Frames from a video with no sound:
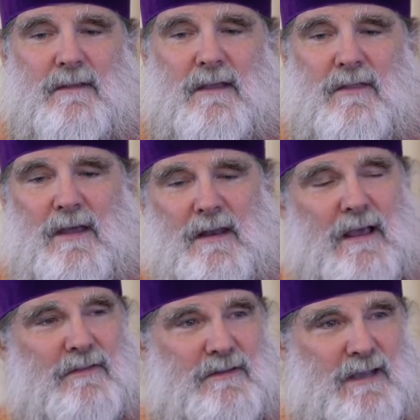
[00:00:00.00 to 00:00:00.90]
And then
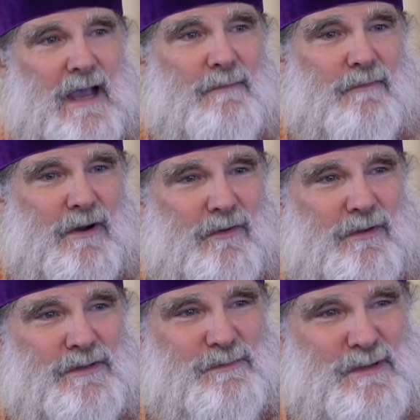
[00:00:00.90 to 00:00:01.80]
at the time of our
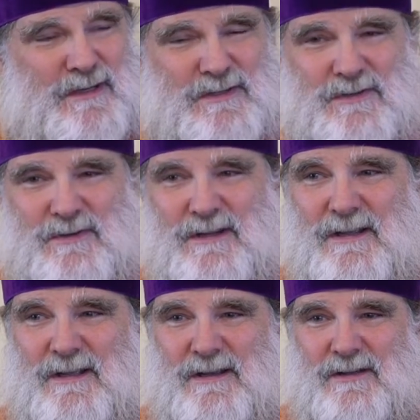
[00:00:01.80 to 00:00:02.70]
Lord's
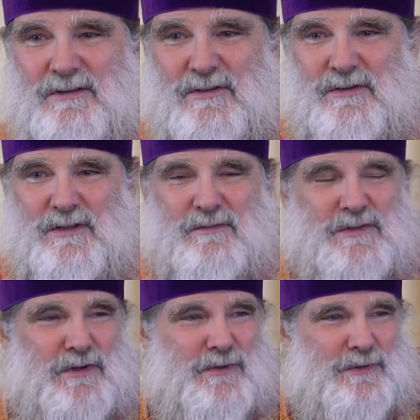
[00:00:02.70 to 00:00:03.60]
ministry, Joseph
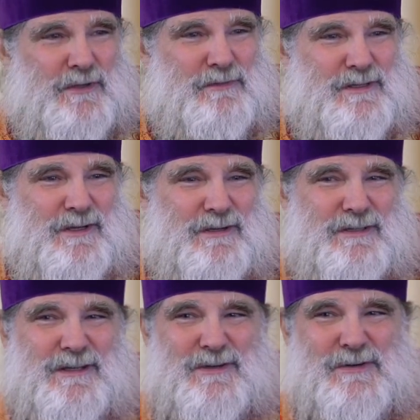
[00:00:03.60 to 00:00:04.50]
was old. He was
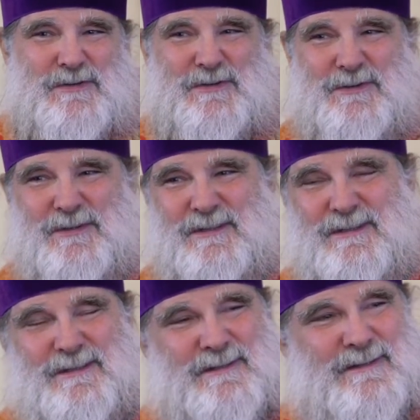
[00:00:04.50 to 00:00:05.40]
110 years old.
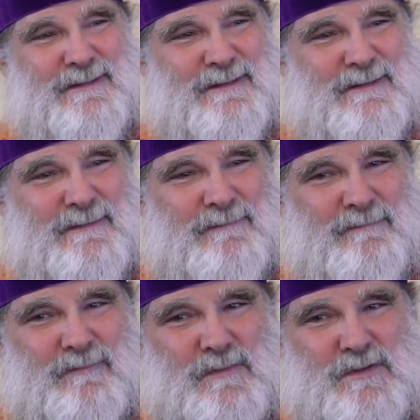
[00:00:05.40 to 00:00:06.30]

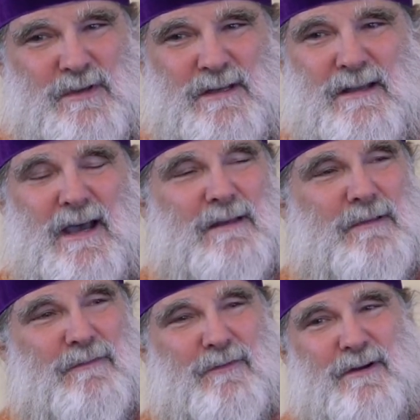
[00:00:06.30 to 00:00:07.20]
So he died
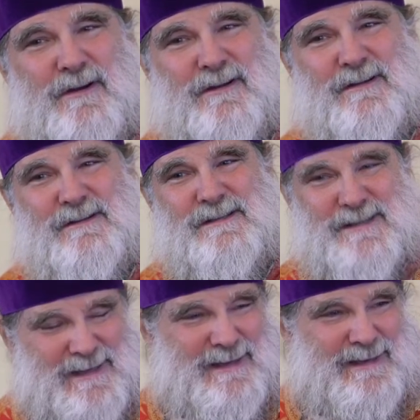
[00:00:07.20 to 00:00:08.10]
before
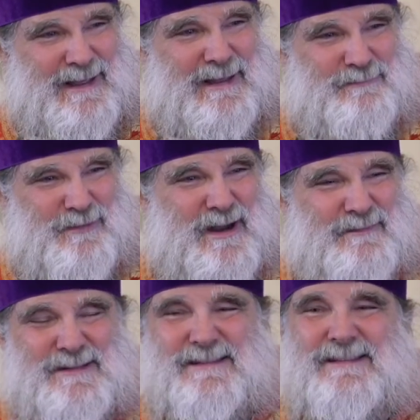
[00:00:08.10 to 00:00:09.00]
seeing that
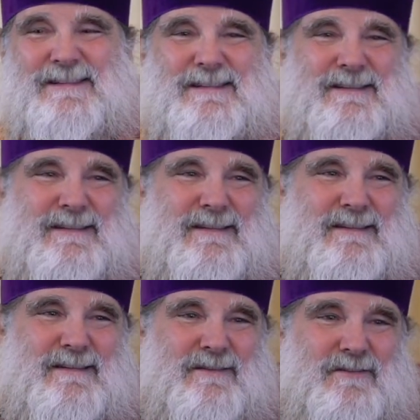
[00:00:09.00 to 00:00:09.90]
promise.
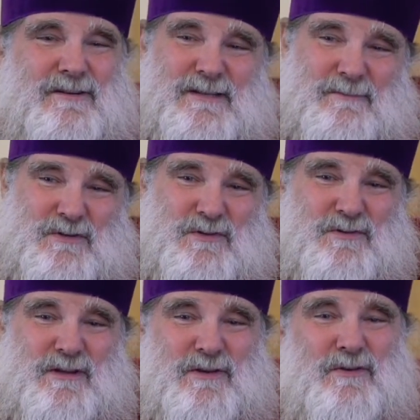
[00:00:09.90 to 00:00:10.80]
Of course, I'm
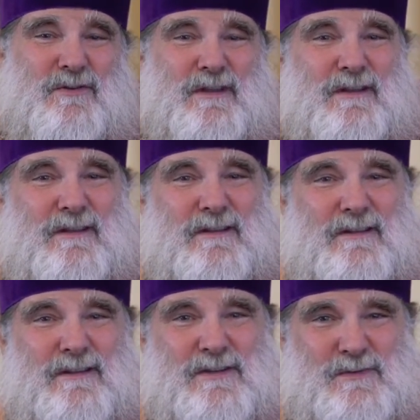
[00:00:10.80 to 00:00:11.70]
sure he knew that
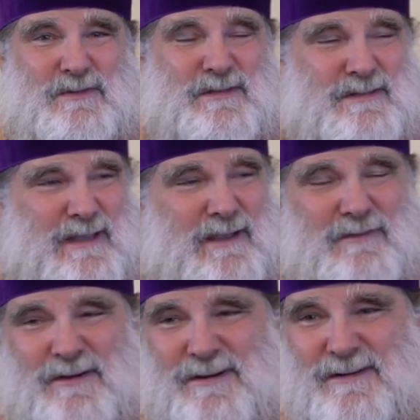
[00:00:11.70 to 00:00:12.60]
this was the Savior.